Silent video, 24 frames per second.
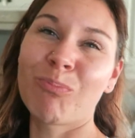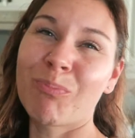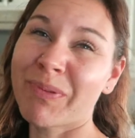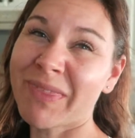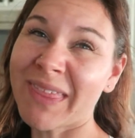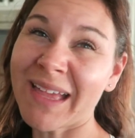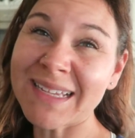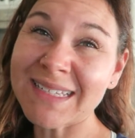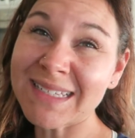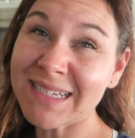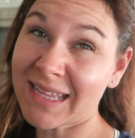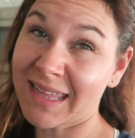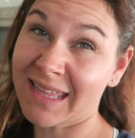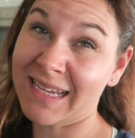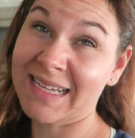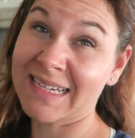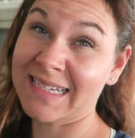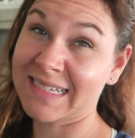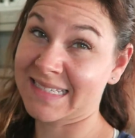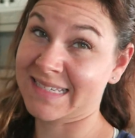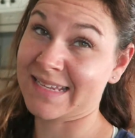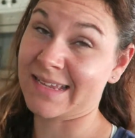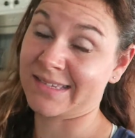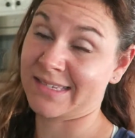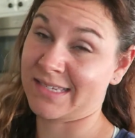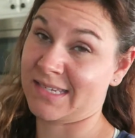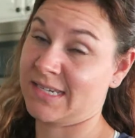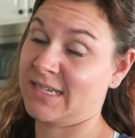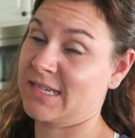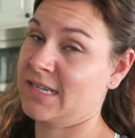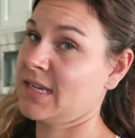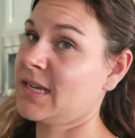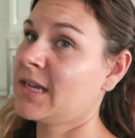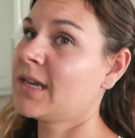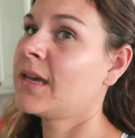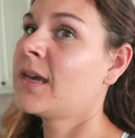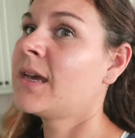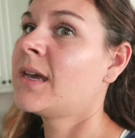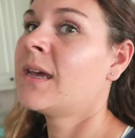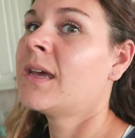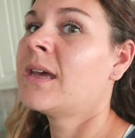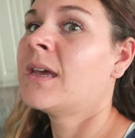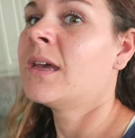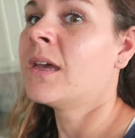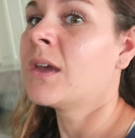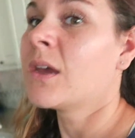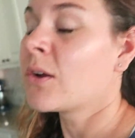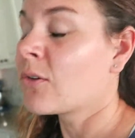but that's not like a necessity
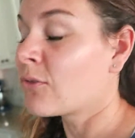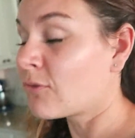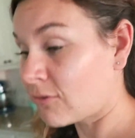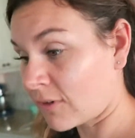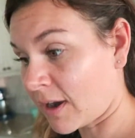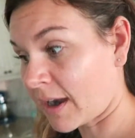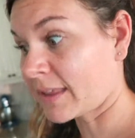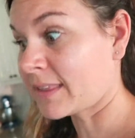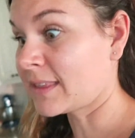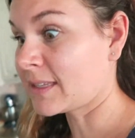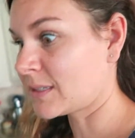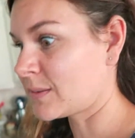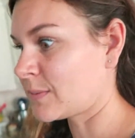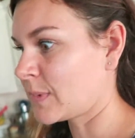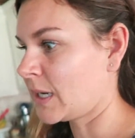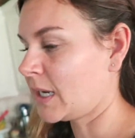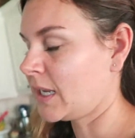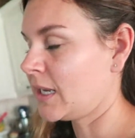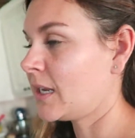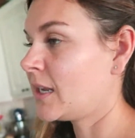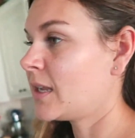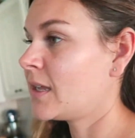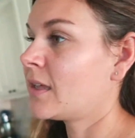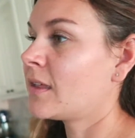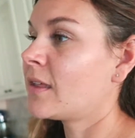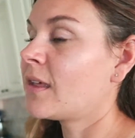right this minute.